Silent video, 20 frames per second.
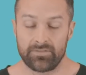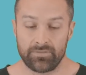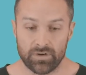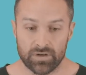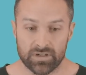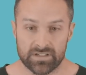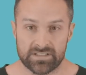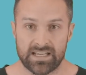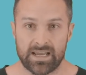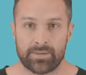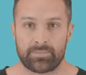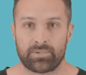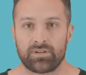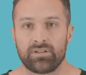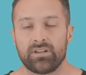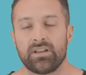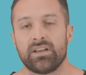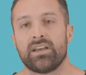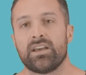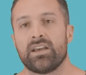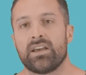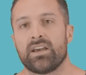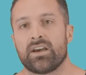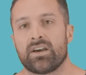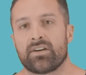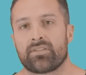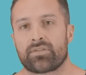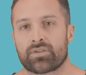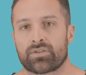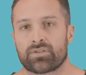For example,
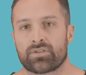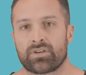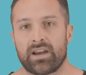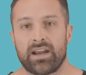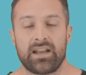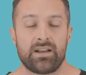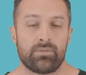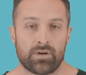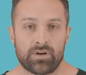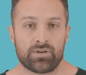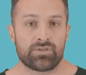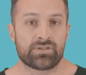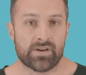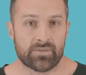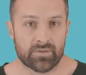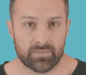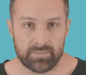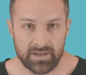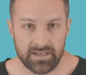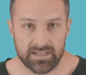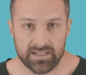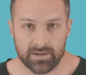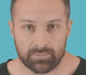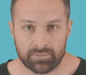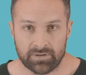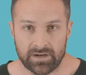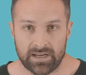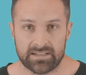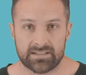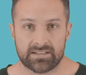for anyone who's ever been
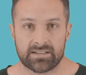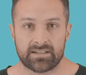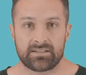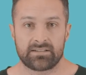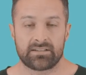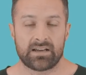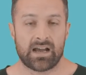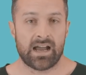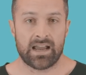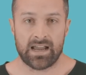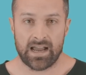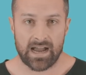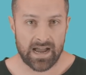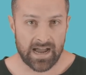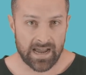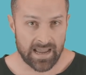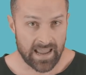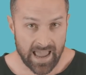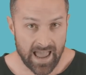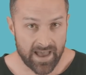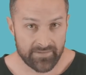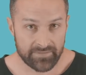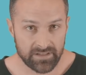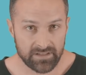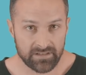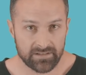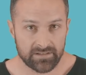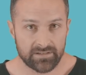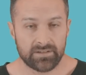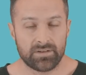depressed, I, I
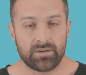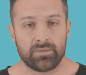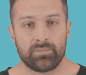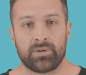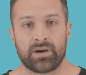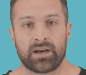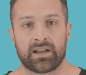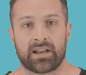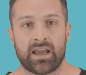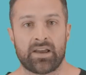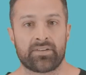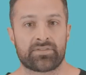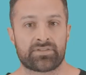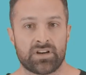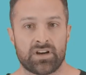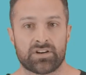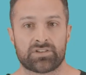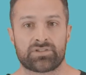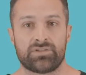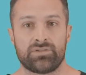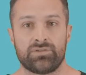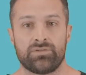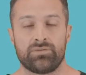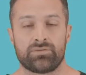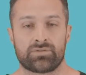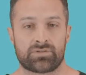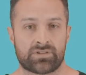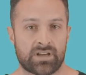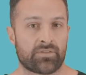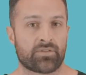haven't, but I've talked
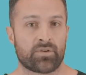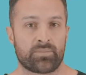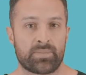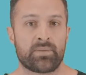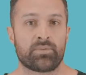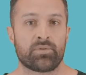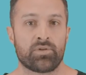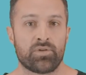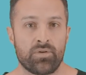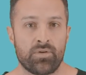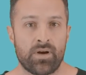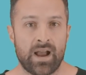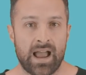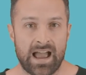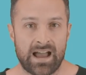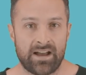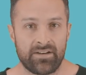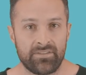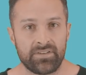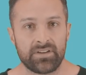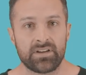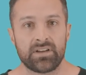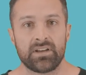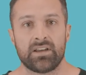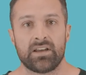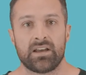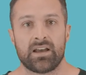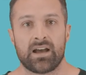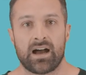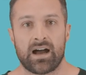to several people who have,
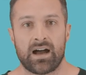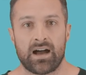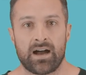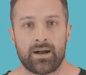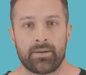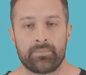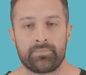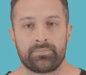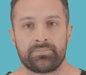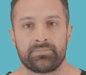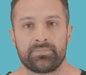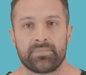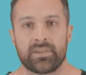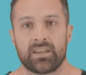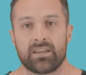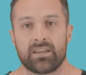um,